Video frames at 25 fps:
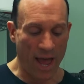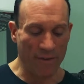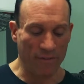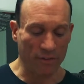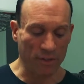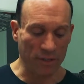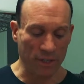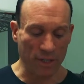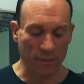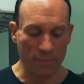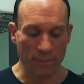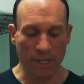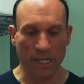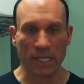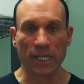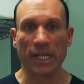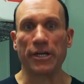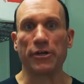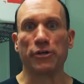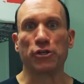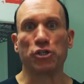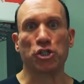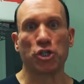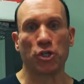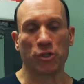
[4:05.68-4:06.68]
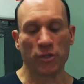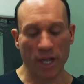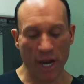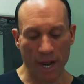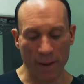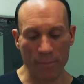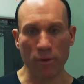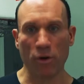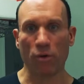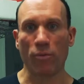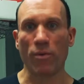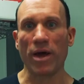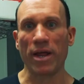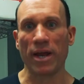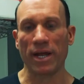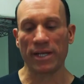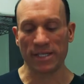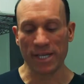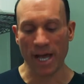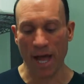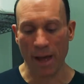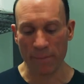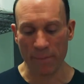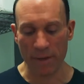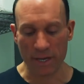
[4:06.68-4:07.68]
have a little bit of literature that I put right on
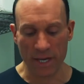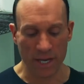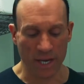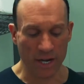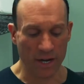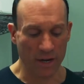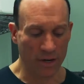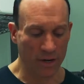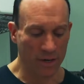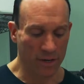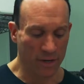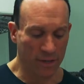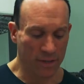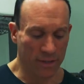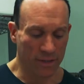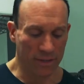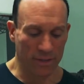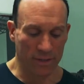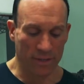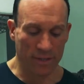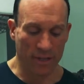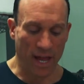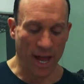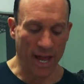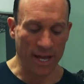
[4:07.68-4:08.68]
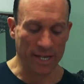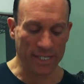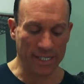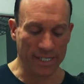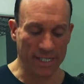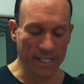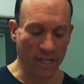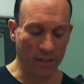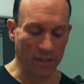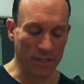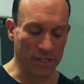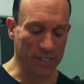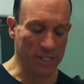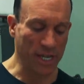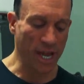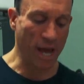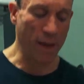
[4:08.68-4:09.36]
top of here. I seal this